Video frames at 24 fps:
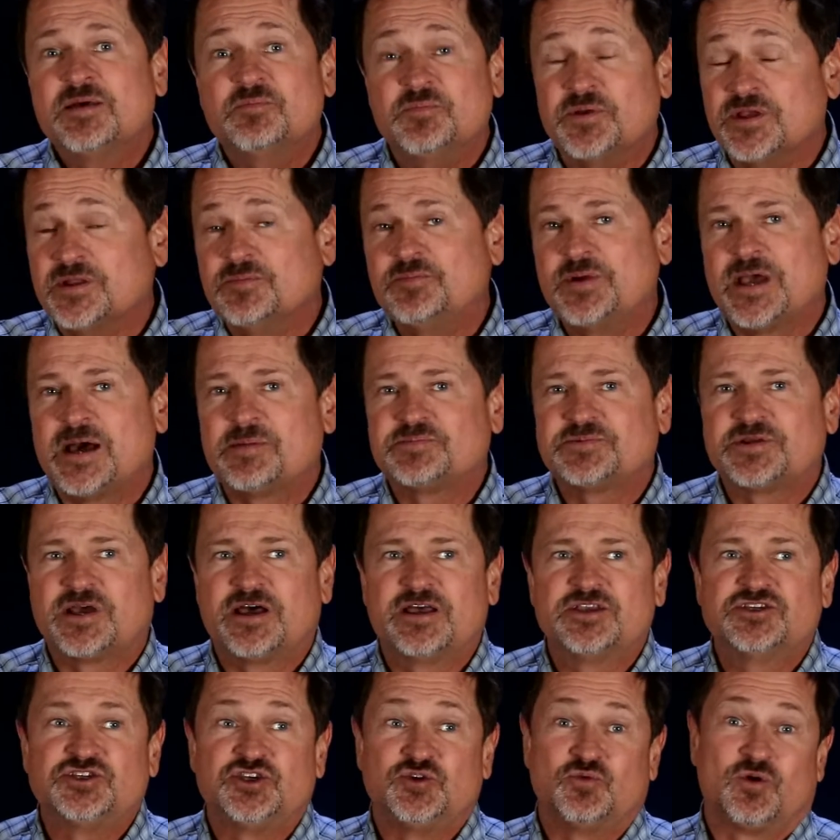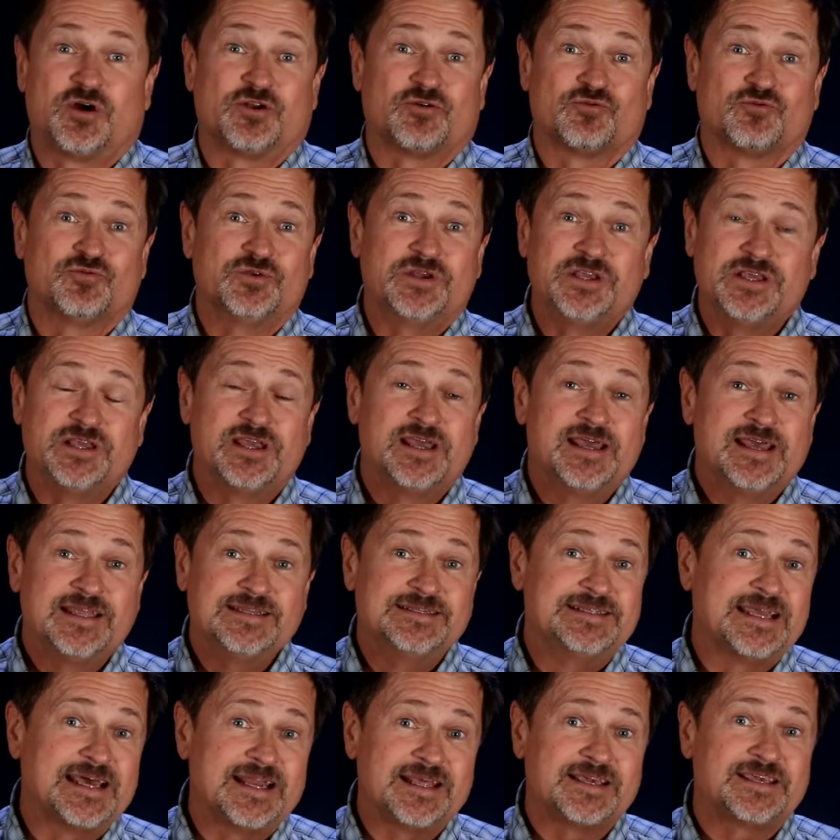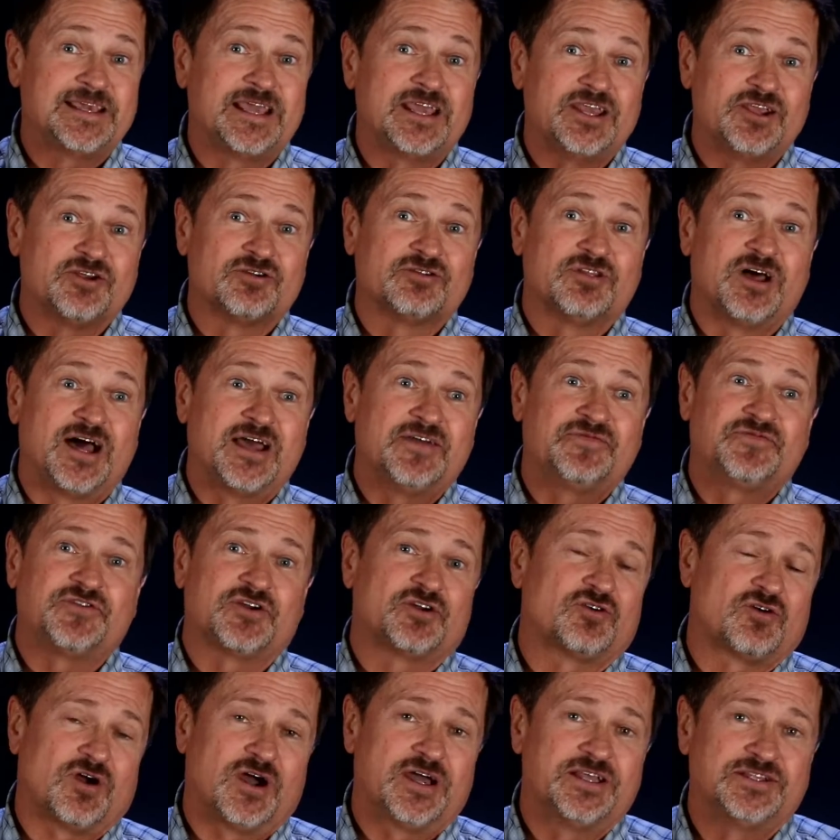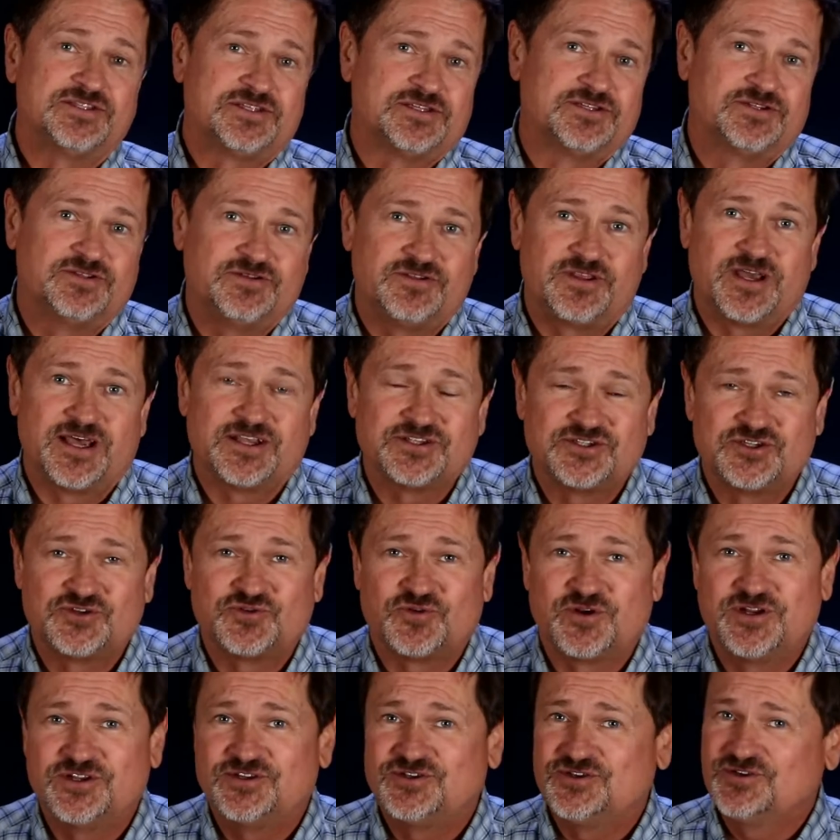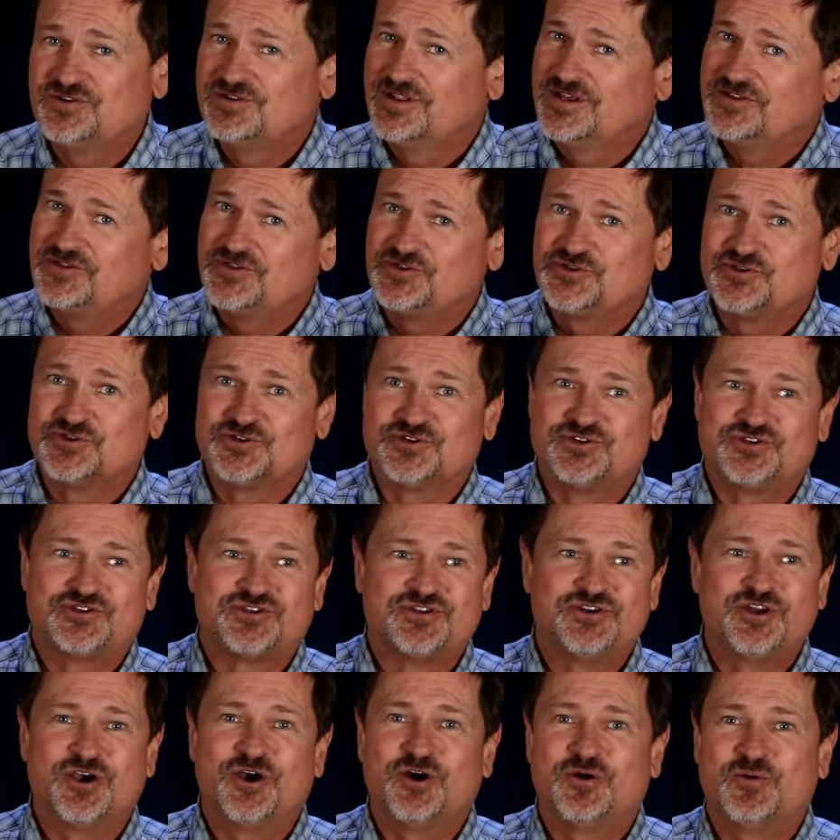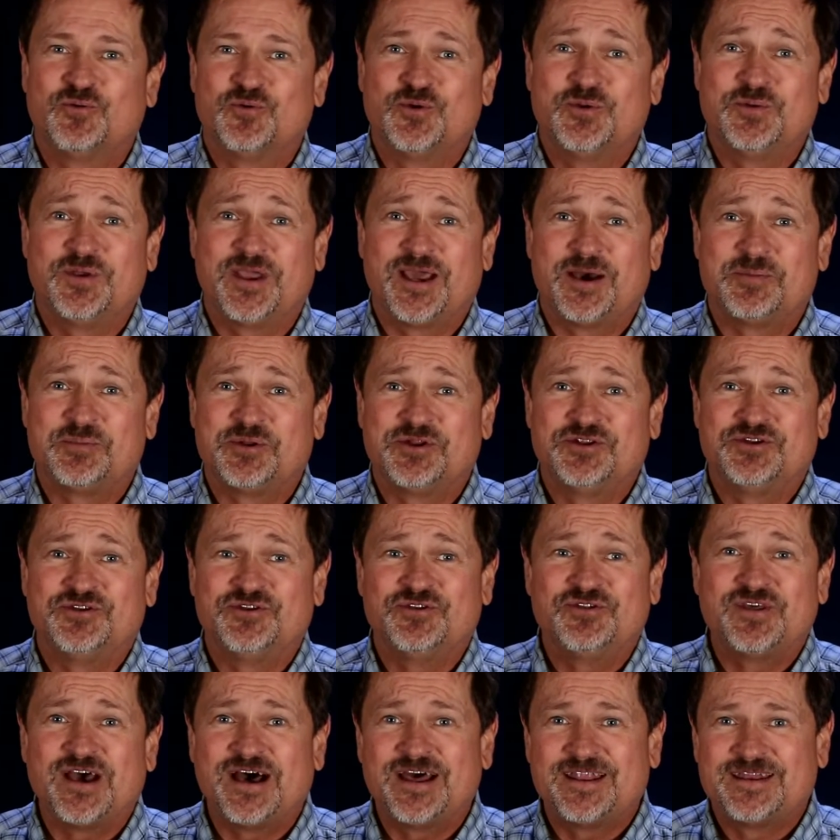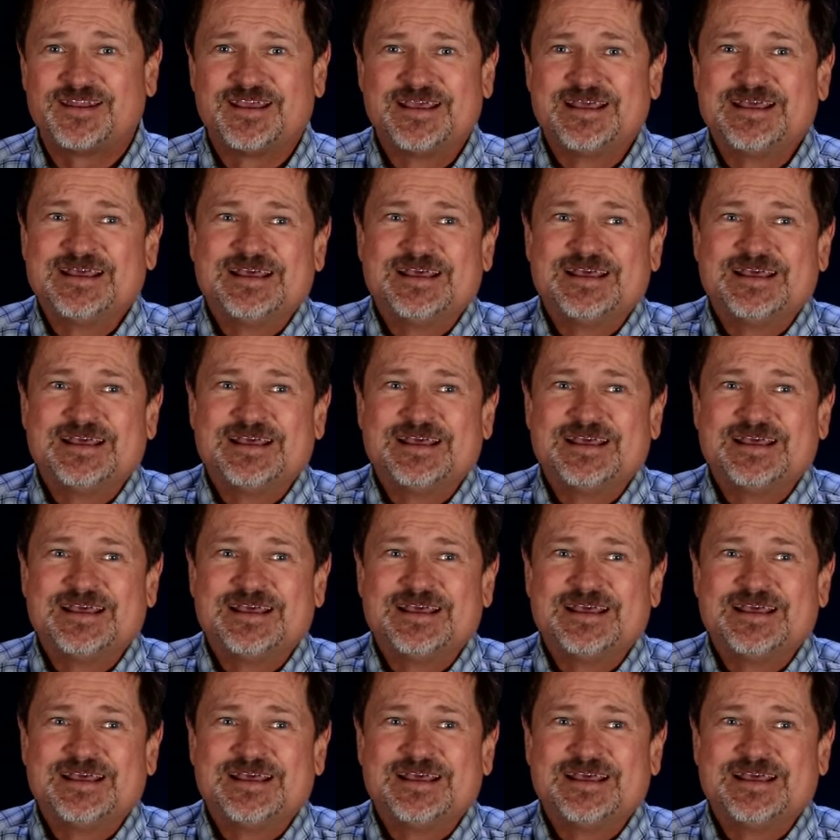been baptized, you want to rededicate your life to Christ in 2022, let the church know. We'd be happy to do that.